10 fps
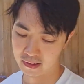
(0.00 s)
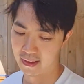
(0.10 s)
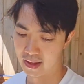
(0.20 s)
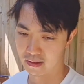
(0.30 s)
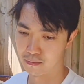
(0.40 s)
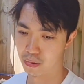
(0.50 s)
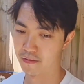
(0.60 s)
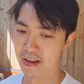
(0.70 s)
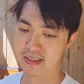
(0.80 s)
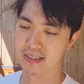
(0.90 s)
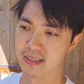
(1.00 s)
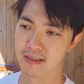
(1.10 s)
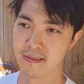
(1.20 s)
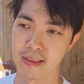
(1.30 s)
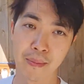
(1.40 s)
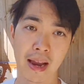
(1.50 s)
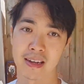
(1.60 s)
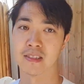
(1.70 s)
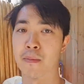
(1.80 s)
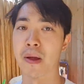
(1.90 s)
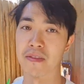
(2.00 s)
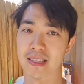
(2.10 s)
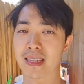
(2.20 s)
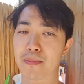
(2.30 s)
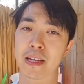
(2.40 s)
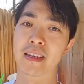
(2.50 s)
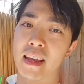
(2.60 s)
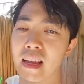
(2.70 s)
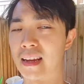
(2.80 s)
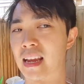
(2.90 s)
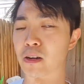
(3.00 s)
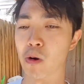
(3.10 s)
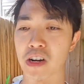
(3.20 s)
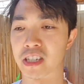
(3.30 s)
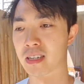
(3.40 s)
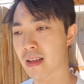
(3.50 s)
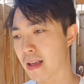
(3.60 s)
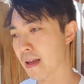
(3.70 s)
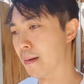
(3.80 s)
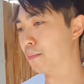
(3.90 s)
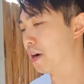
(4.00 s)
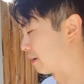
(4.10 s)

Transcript: that prevents the magnets from ever slipping and getting crushed. But